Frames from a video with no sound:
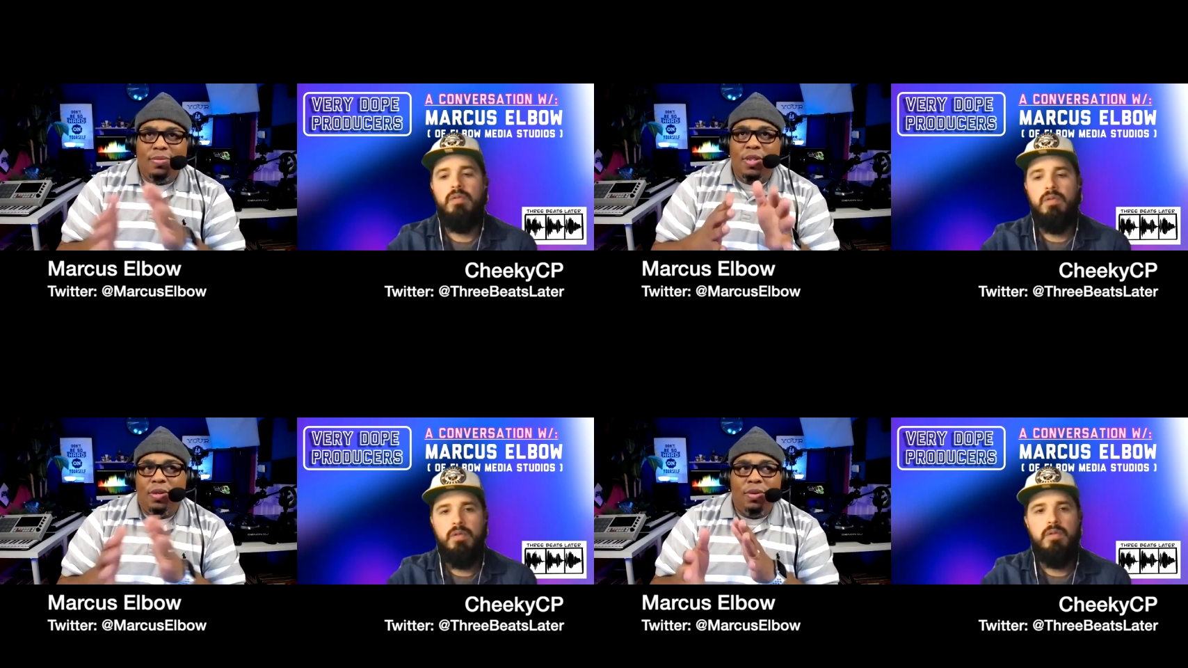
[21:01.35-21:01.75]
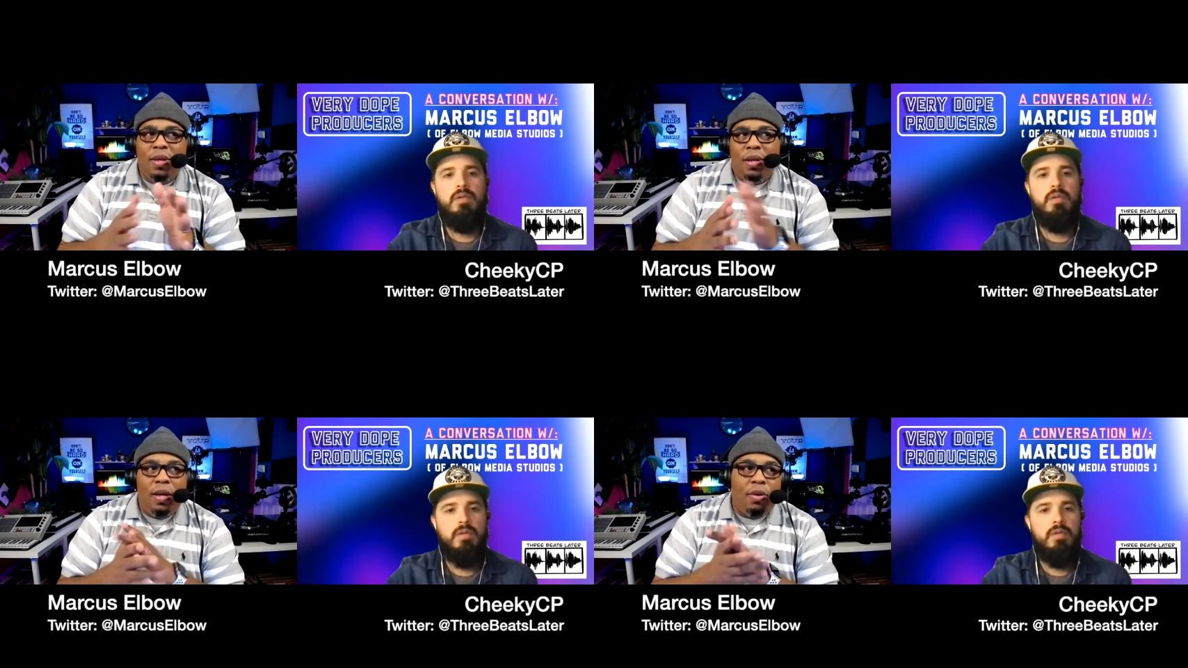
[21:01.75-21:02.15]
Speaker 1: you know
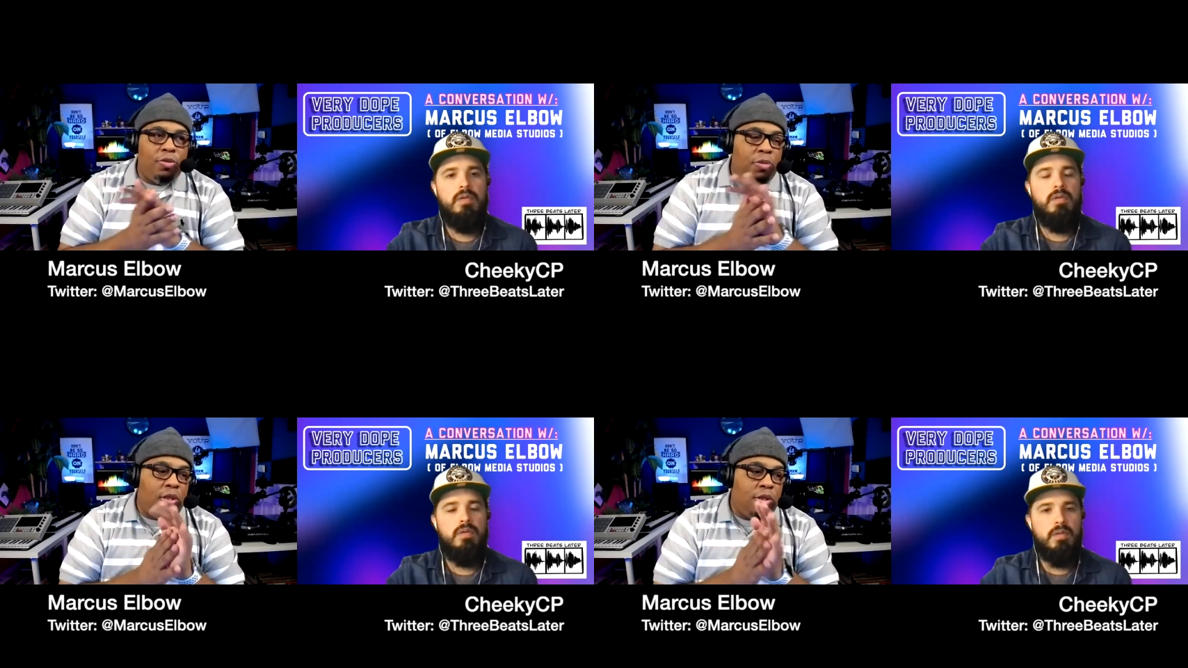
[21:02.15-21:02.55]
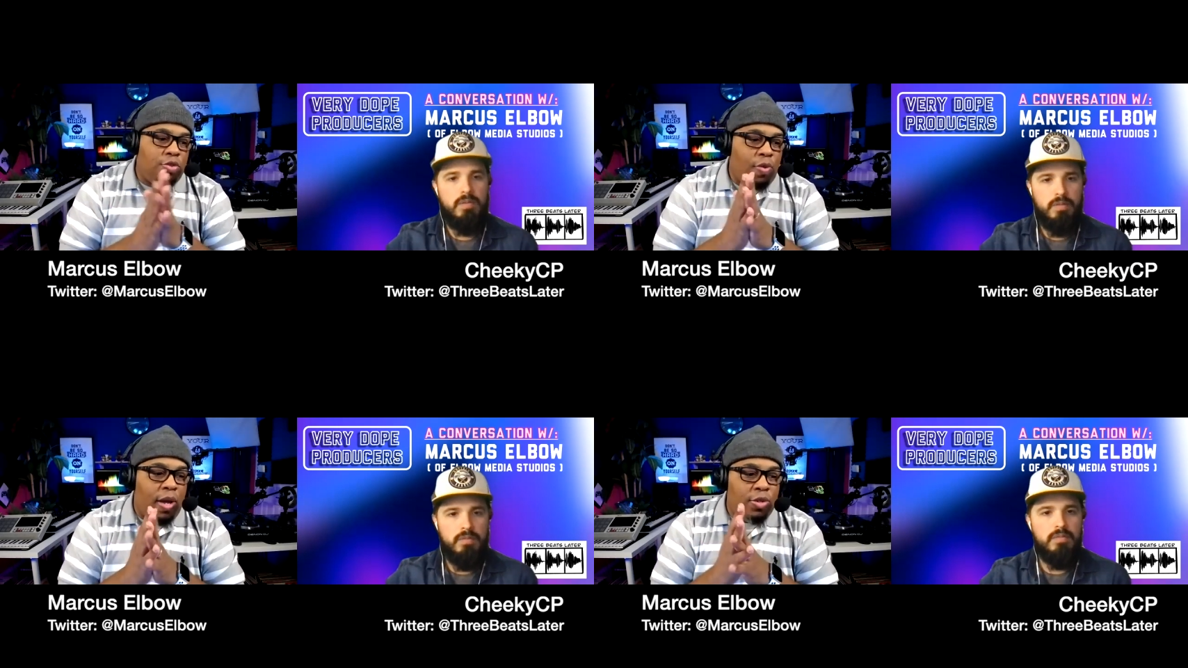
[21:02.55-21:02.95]
again that was me just
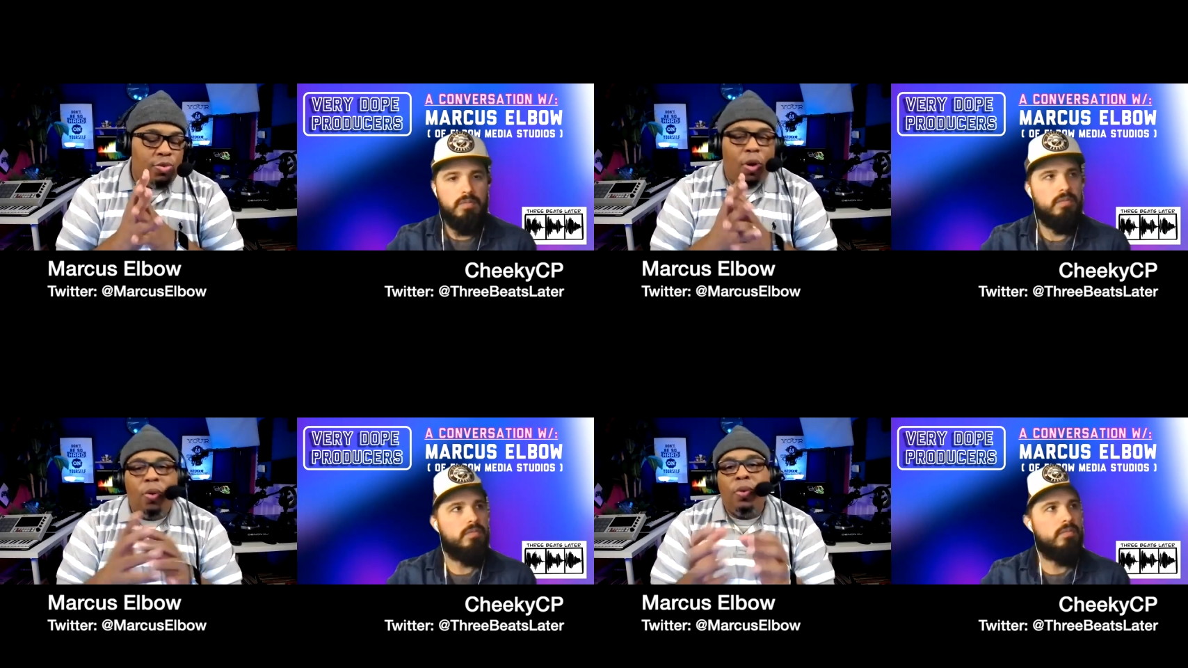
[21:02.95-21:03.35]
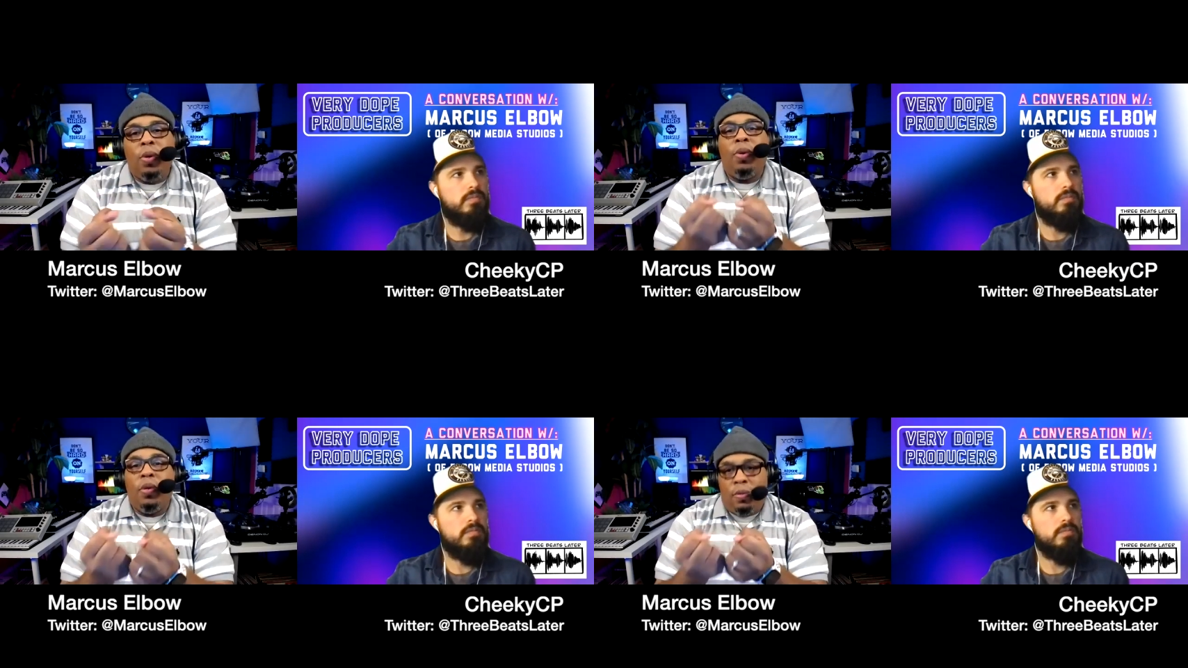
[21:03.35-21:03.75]
trying to hold
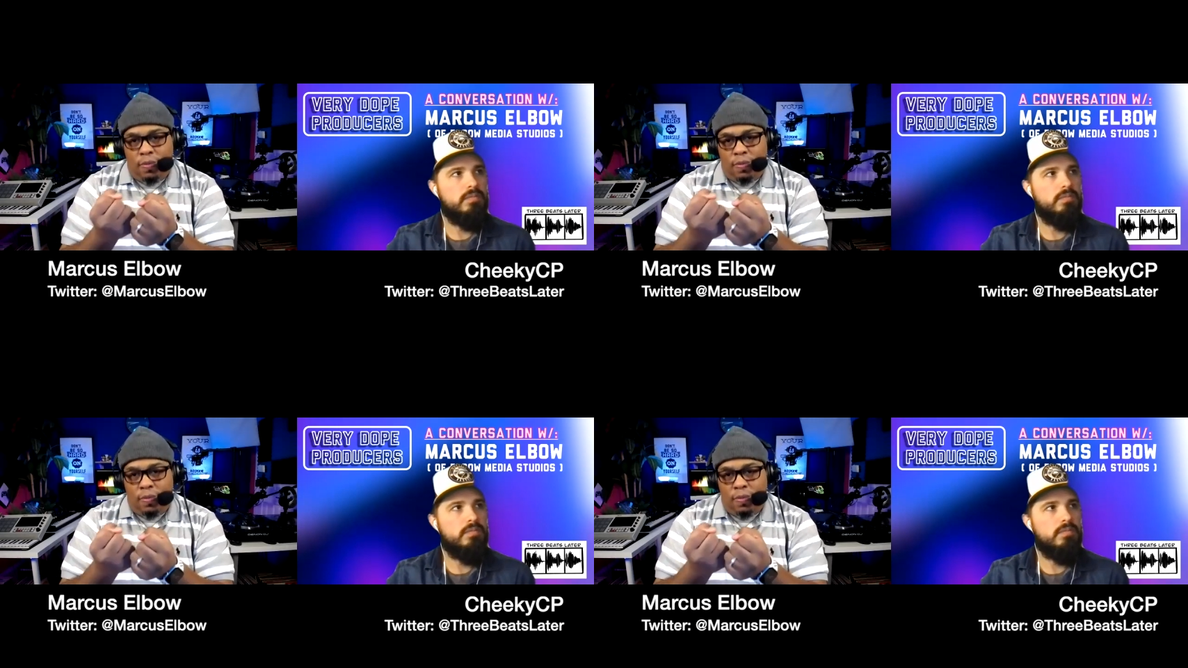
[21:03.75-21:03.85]
on